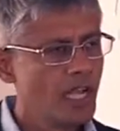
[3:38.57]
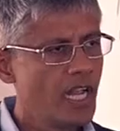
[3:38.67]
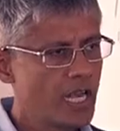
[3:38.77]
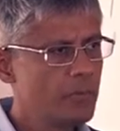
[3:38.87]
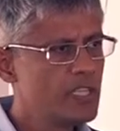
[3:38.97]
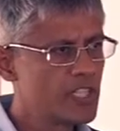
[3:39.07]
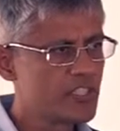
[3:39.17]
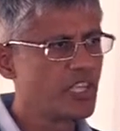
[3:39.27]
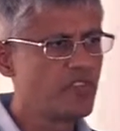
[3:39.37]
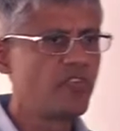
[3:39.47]
let me
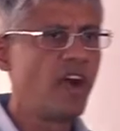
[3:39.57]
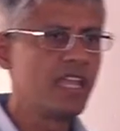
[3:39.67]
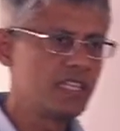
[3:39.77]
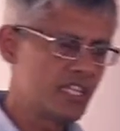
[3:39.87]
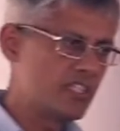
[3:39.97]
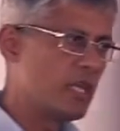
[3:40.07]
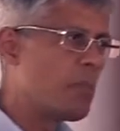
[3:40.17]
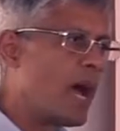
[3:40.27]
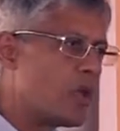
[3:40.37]
just define this in my